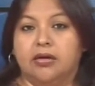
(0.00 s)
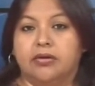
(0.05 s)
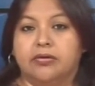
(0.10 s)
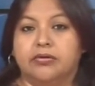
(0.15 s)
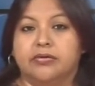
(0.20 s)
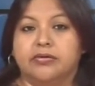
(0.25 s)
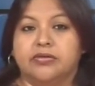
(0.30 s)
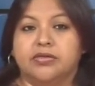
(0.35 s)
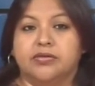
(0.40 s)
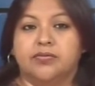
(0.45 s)

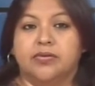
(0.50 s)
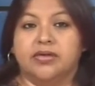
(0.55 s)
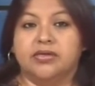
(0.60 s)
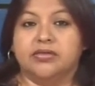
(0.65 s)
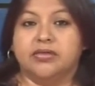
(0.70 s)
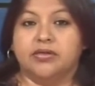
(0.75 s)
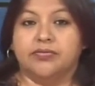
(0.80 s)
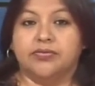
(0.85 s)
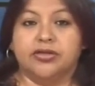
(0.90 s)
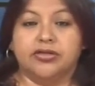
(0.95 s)
Cruz
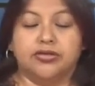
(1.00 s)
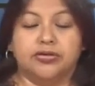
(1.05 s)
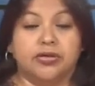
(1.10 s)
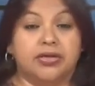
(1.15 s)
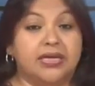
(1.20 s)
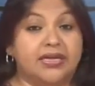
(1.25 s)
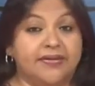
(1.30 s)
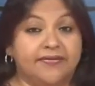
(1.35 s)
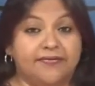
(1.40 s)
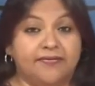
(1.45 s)
was
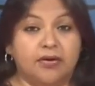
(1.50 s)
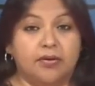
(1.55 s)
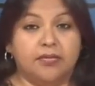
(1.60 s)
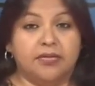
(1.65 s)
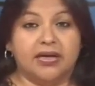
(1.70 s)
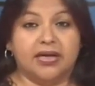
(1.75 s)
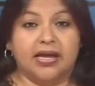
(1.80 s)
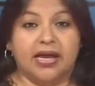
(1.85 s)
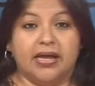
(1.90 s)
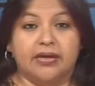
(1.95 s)
originally from
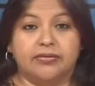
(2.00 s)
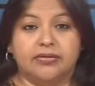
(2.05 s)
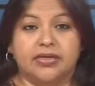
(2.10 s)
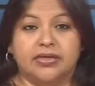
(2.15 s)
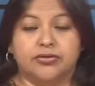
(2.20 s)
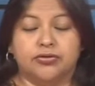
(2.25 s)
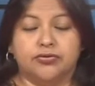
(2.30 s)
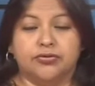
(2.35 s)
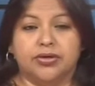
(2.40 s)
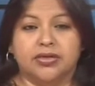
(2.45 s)
the Cayo
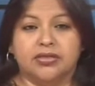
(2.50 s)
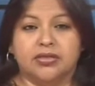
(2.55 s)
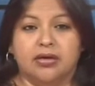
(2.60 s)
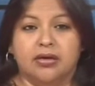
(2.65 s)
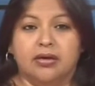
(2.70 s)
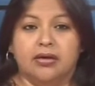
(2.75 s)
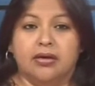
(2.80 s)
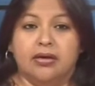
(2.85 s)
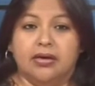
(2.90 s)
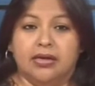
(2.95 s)
District,
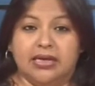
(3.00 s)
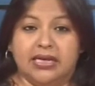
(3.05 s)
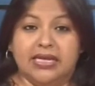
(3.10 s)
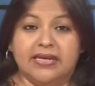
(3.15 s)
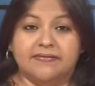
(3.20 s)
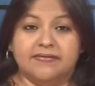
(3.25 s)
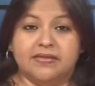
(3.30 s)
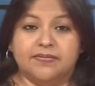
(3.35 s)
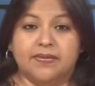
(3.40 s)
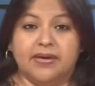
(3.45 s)

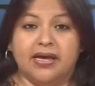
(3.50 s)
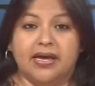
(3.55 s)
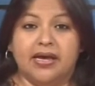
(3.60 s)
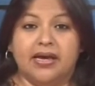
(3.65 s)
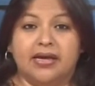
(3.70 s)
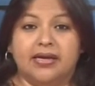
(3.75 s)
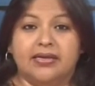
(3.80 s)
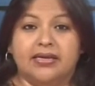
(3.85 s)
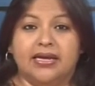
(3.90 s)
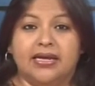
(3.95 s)
leaves
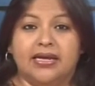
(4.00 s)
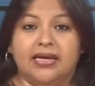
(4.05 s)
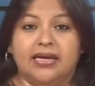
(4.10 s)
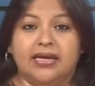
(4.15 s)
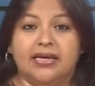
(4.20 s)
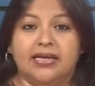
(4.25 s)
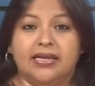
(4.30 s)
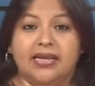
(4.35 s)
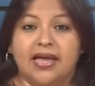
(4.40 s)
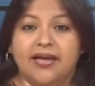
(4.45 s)
behind a
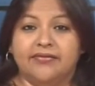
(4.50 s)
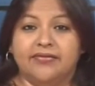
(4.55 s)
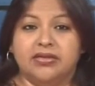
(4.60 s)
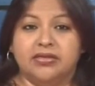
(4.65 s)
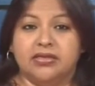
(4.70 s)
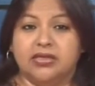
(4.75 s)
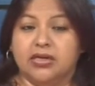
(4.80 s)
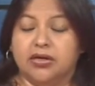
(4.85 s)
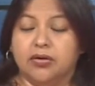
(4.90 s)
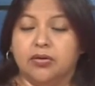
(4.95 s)

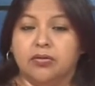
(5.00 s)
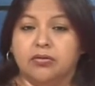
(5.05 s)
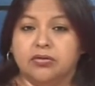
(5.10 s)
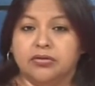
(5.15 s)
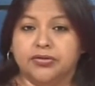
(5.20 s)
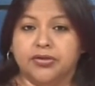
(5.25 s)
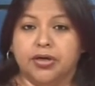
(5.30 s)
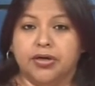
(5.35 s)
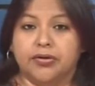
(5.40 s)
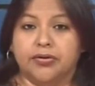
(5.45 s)

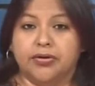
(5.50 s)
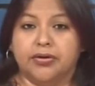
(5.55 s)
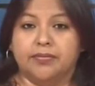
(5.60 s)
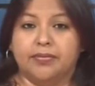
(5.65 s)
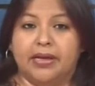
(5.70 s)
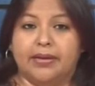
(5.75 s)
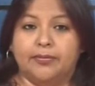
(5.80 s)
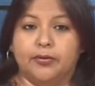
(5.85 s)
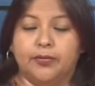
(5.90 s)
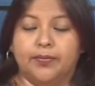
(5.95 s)
11-year-old daughter in
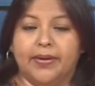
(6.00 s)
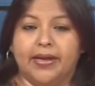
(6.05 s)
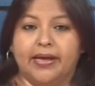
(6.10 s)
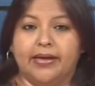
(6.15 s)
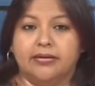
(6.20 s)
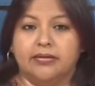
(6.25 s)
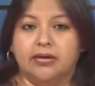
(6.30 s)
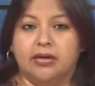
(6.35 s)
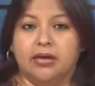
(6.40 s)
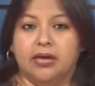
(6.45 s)

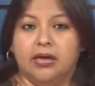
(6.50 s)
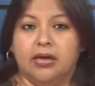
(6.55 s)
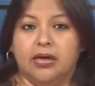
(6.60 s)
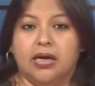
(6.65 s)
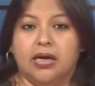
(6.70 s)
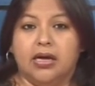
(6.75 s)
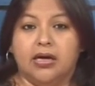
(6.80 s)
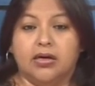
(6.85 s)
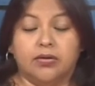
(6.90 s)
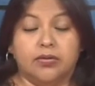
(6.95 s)
Belmopan.
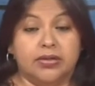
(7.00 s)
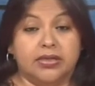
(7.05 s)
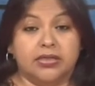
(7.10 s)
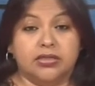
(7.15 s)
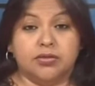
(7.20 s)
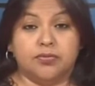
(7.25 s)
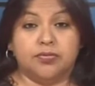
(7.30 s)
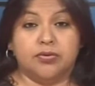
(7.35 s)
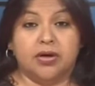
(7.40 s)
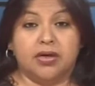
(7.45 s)
According
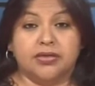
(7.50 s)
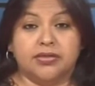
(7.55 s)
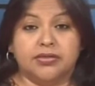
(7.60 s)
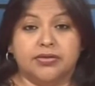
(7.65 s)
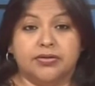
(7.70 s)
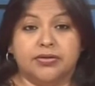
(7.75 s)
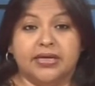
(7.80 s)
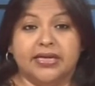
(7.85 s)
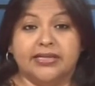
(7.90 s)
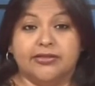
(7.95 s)
to
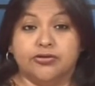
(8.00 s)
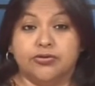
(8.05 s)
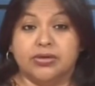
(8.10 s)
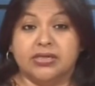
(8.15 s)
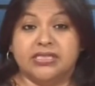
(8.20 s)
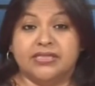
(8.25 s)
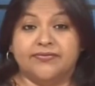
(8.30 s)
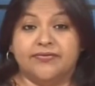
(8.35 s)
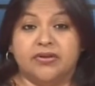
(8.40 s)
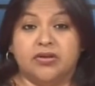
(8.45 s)
Broster, a
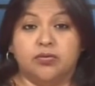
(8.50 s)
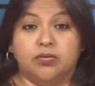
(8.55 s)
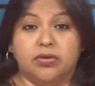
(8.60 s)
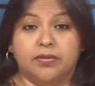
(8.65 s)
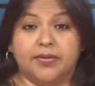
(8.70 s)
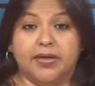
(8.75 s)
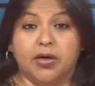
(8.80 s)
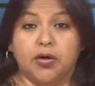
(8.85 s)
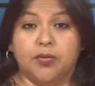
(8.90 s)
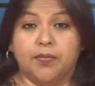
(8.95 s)
trust fund
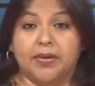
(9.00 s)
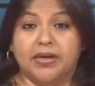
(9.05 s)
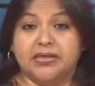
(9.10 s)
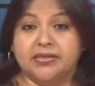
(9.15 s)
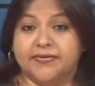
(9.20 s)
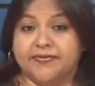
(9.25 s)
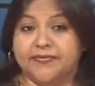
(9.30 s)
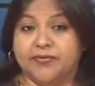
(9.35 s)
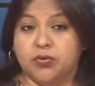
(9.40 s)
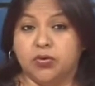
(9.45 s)
will be
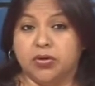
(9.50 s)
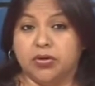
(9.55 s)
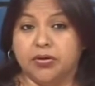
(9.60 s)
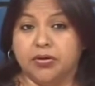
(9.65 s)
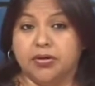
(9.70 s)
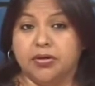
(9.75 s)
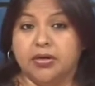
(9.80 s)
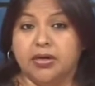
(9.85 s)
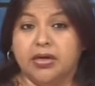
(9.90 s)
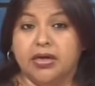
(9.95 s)
opened for
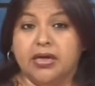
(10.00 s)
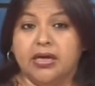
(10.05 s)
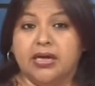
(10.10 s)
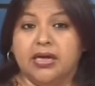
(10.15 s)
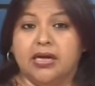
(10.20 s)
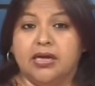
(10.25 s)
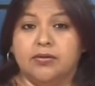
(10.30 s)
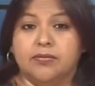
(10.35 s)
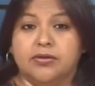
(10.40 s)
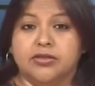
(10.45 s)
her,
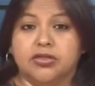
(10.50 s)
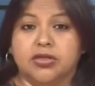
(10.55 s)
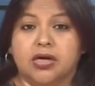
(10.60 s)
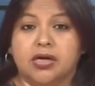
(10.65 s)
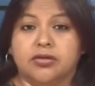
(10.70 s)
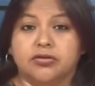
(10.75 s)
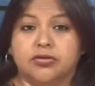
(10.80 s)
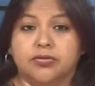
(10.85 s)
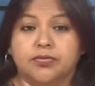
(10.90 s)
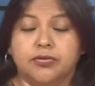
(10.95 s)
in which
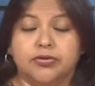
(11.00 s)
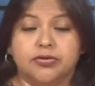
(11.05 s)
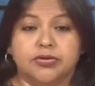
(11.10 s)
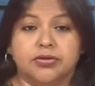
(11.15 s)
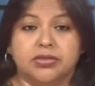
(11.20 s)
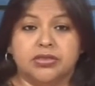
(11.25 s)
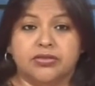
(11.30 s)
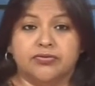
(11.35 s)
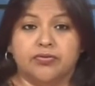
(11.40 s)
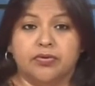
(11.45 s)

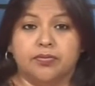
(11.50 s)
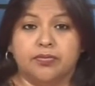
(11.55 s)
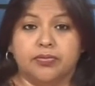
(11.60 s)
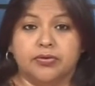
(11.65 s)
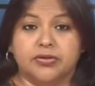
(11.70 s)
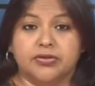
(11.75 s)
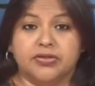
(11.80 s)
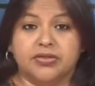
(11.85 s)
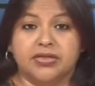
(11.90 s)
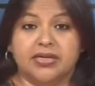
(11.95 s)
contributions from
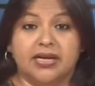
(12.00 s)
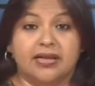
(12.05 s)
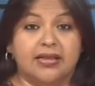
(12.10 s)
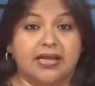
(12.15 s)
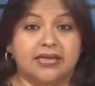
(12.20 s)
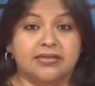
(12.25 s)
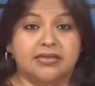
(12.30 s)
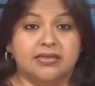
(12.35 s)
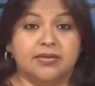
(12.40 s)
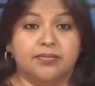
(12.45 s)
personnel
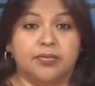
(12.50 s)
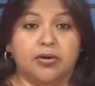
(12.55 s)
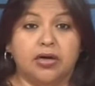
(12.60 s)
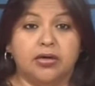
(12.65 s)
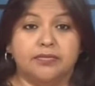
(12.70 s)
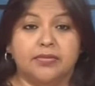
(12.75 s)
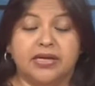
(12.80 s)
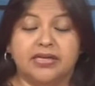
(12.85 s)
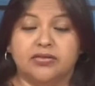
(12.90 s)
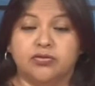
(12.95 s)
and the
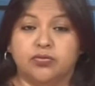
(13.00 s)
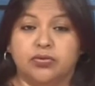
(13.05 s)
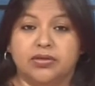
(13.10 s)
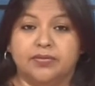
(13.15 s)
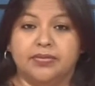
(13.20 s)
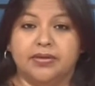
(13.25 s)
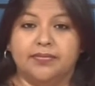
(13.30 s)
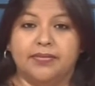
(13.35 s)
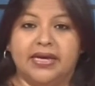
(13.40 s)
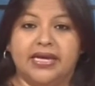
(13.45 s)
department
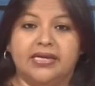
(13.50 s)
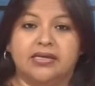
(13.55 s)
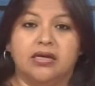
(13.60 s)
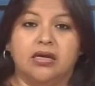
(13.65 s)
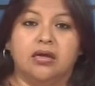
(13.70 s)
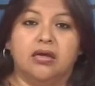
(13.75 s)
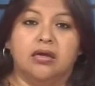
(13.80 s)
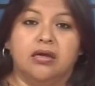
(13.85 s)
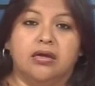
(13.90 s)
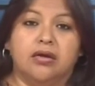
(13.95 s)
will be made.
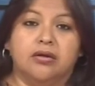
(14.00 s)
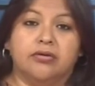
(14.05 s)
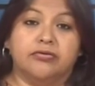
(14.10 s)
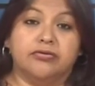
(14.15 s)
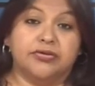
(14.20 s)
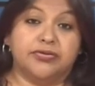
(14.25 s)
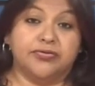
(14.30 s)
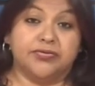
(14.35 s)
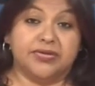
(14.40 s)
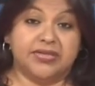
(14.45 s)

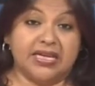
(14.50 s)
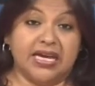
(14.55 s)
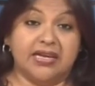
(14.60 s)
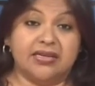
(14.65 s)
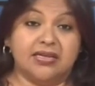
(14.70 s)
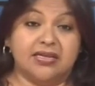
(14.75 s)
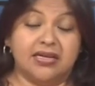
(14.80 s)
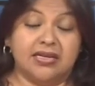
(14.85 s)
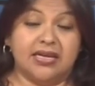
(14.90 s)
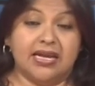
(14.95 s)
Cruz
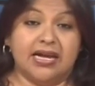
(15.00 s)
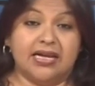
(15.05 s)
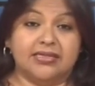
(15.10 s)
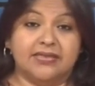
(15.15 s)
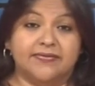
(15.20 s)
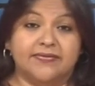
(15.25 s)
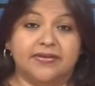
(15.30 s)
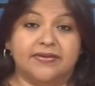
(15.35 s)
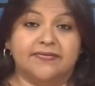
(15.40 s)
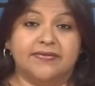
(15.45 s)
resided in
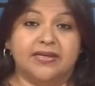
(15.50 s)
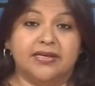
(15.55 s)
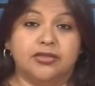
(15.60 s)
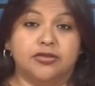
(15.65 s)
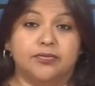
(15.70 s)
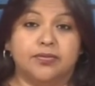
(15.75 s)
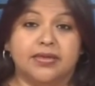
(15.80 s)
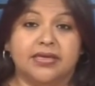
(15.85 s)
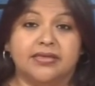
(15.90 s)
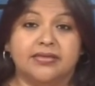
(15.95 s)
Hattieville
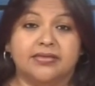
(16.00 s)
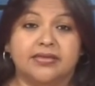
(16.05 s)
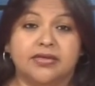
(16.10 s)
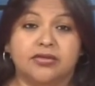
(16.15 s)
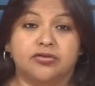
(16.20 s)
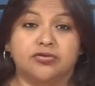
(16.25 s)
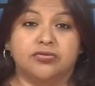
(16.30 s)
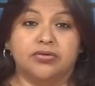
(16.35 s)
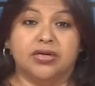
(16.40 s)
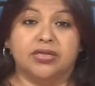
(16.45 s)
Village Police
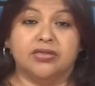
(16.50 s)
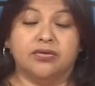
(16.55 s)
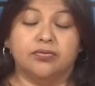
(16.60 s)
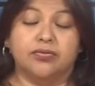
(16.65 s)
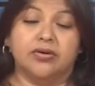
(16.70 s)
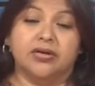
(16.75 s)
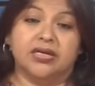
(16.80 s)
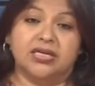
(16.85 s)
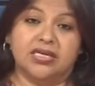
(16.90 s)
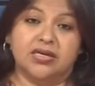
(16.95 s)
District,
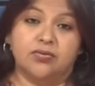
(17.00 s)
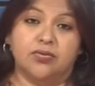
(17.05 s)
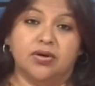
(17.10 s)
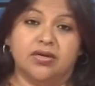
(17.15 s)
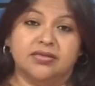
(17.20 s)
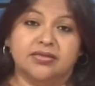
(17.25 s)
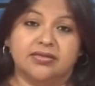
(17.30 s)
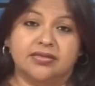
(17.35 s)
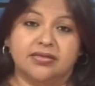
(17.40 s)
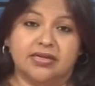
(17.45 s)
where he
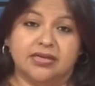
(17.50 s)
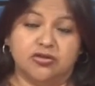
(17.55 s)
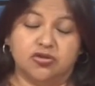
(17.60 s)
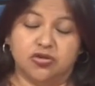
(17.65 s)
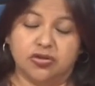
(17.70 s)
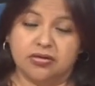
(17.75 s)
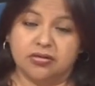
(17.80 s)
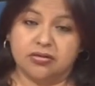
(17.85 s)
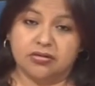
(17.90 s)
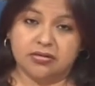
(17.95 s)
was
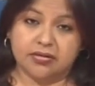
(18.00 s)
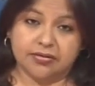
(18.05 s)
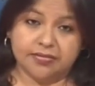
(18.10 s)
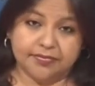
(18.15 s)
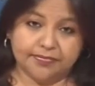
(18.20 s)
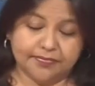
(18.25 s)
stationed.